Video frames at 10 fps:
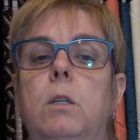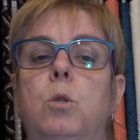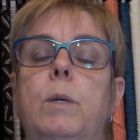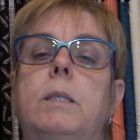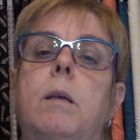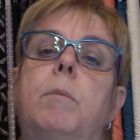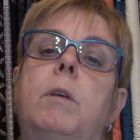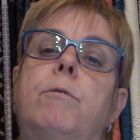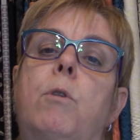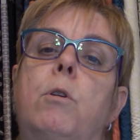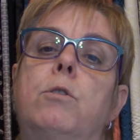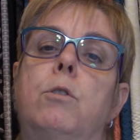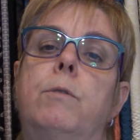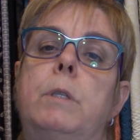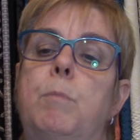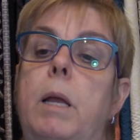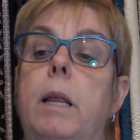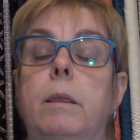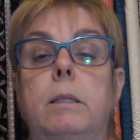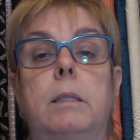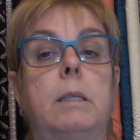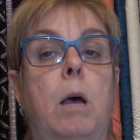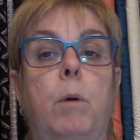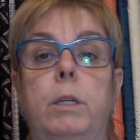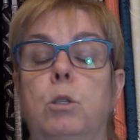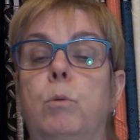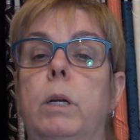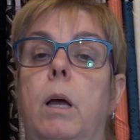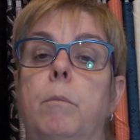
doing something for our servicemen, and this is how I do it.